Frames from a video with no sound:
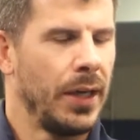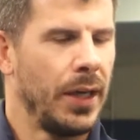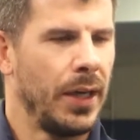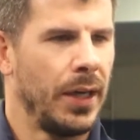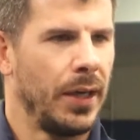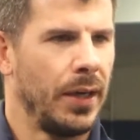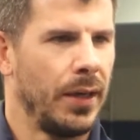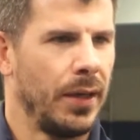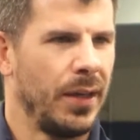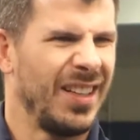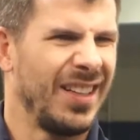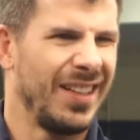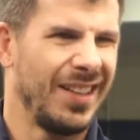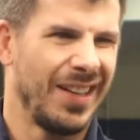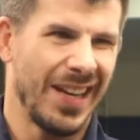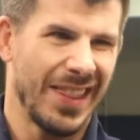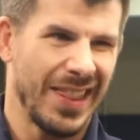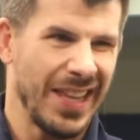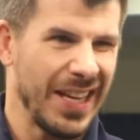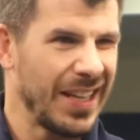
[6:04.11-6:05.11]
Uh,
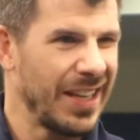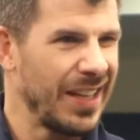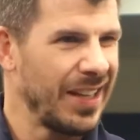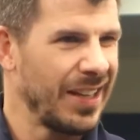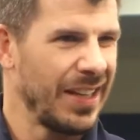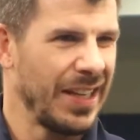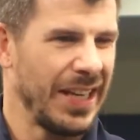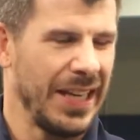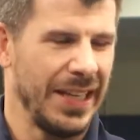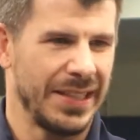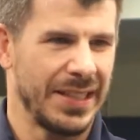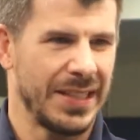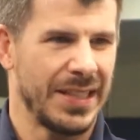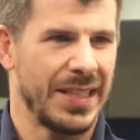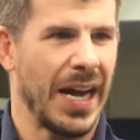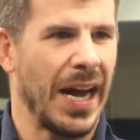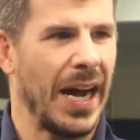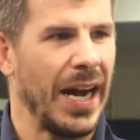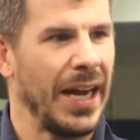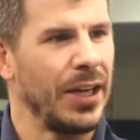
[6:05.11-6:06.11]
I think his
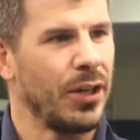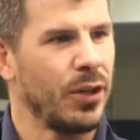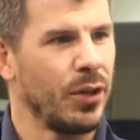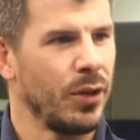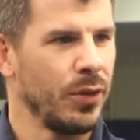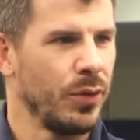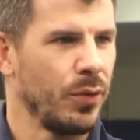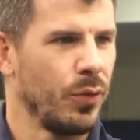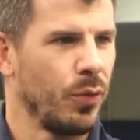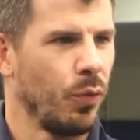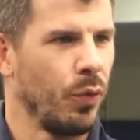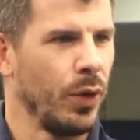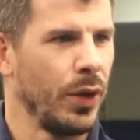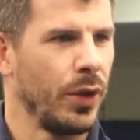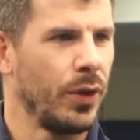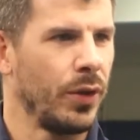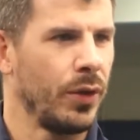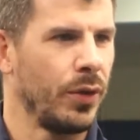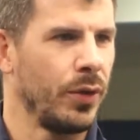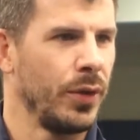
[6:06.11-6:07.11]
style
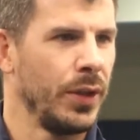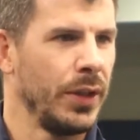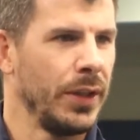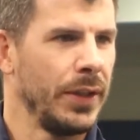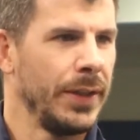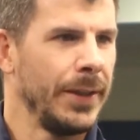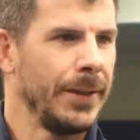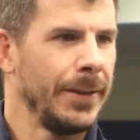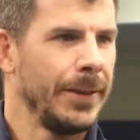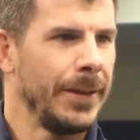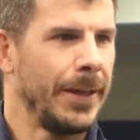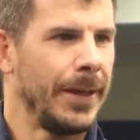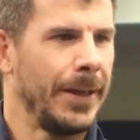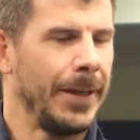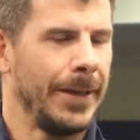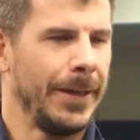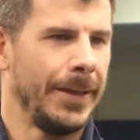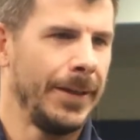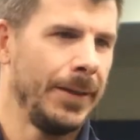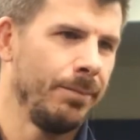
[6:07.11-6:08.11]
will
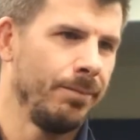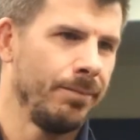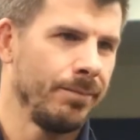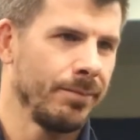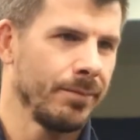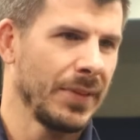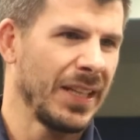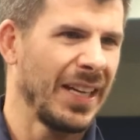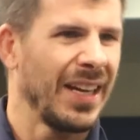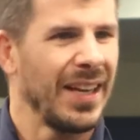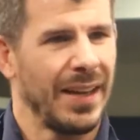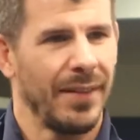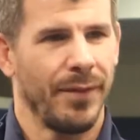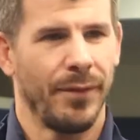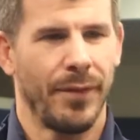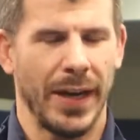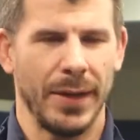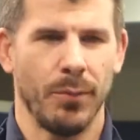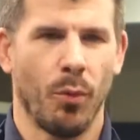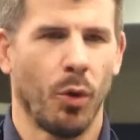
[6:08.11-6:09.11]
um,
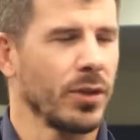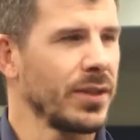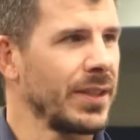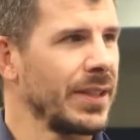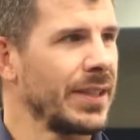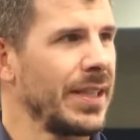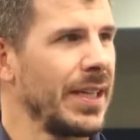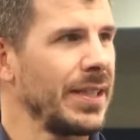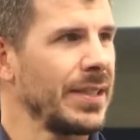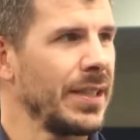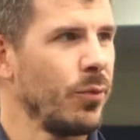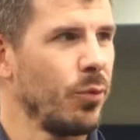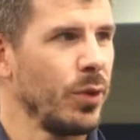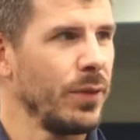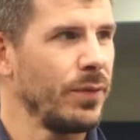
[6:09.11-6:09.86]
find more success at